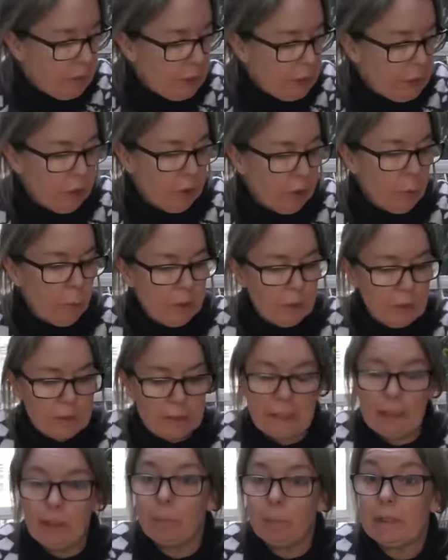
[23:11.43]
to do, which is a
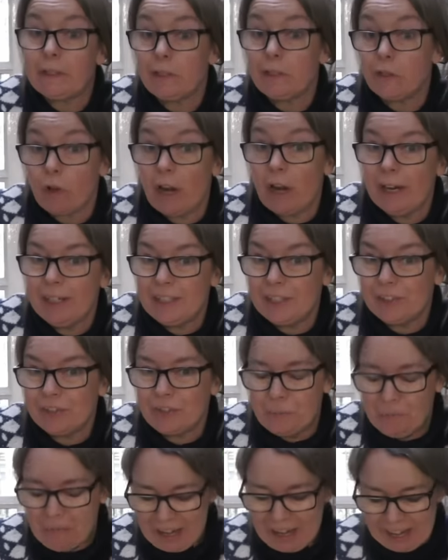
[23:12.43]
little bit strange for
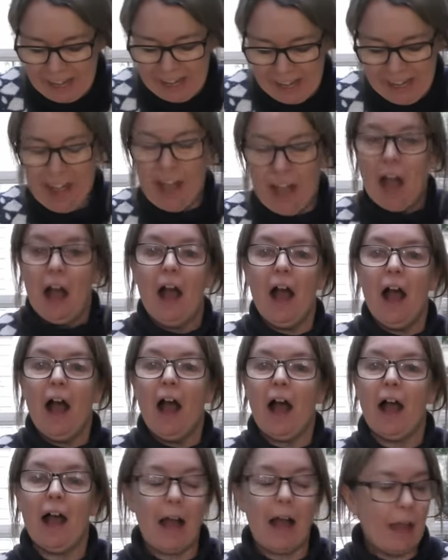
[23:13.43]
me,
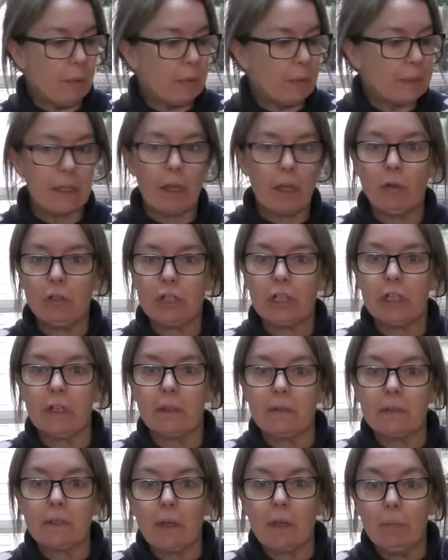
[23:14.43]
I was going to
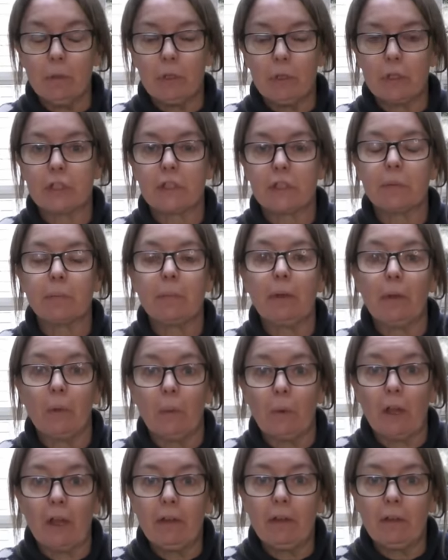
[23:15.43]
use a much
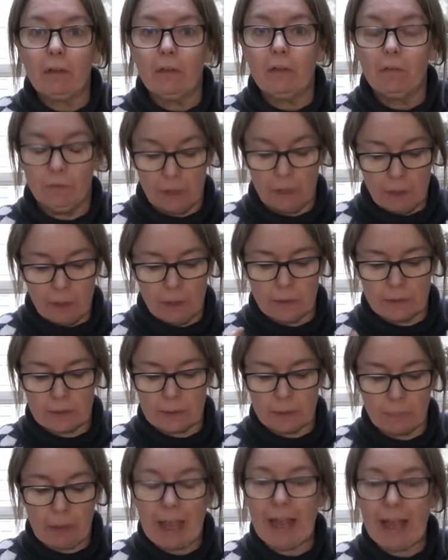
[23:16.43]
smaller vase,
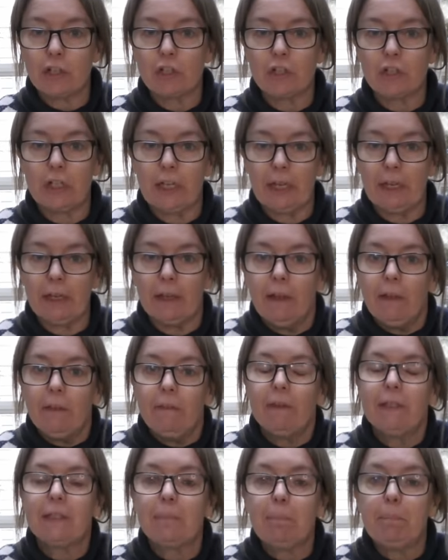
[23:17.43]
but actually
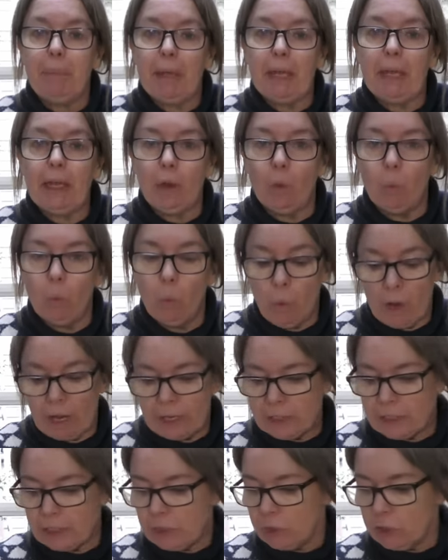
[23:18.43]
this big
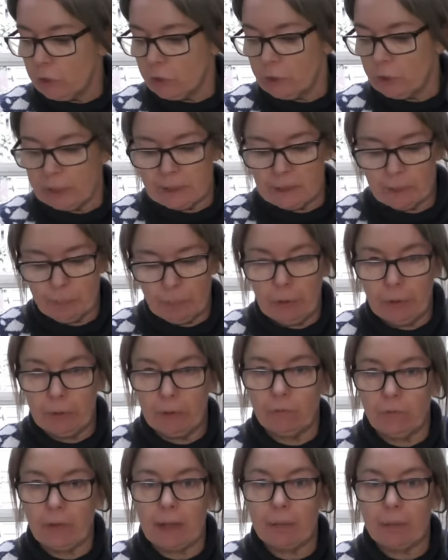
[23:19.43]
weighty jug is
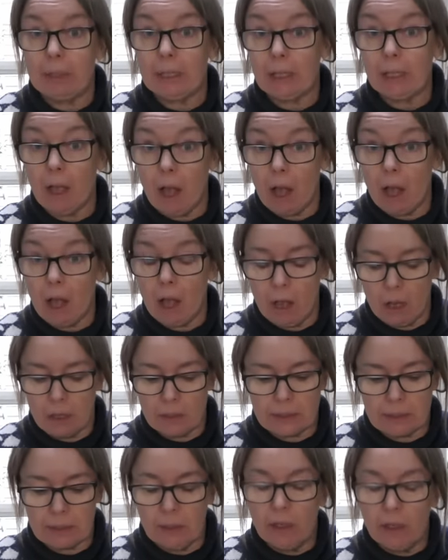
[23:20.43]
perfect
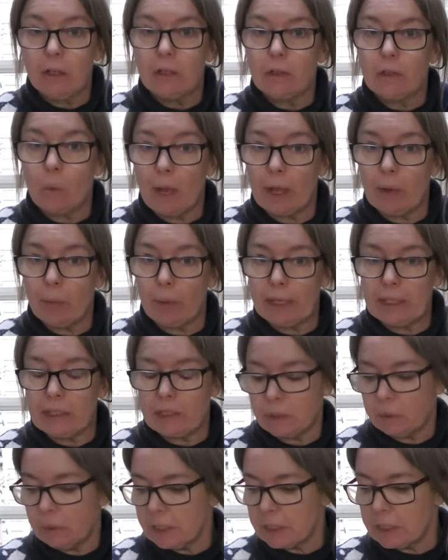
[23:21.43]
because quite a weight
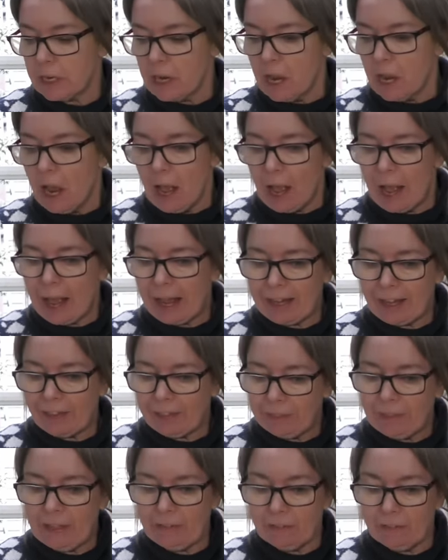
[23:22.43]
to it, and I
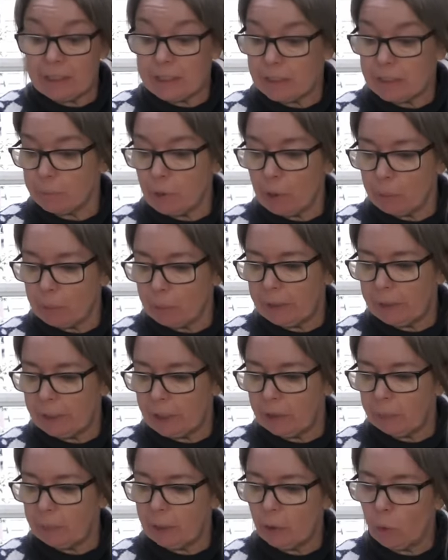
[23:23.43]
think this is probably going
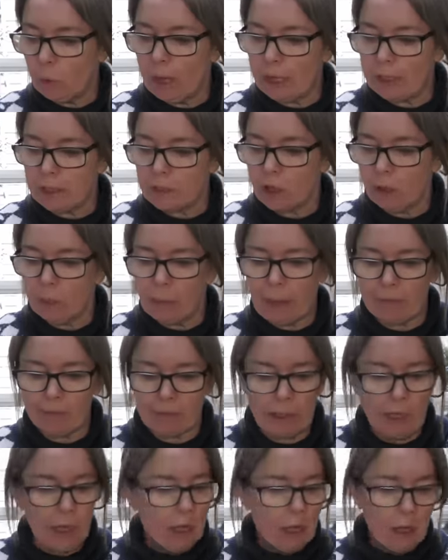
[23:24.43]
to be quite top heavy.
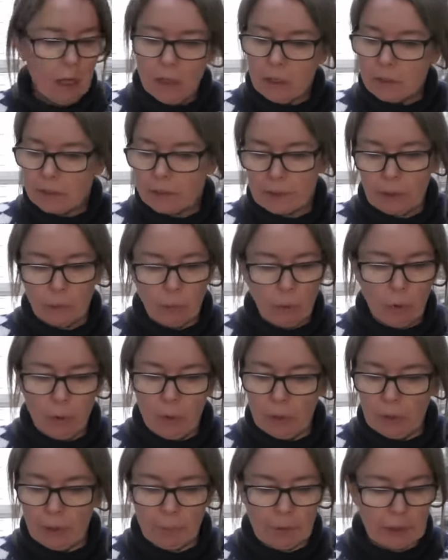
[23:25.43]
So
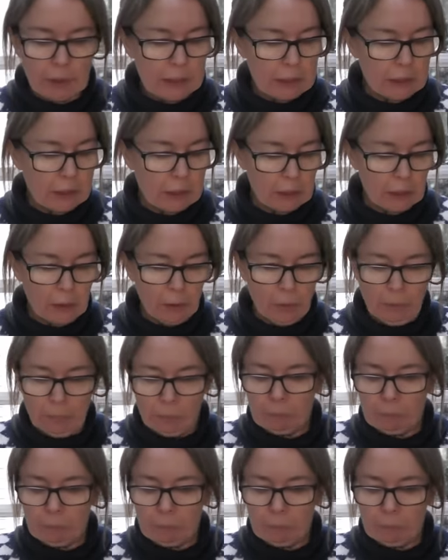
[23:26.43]
all I'm going to do,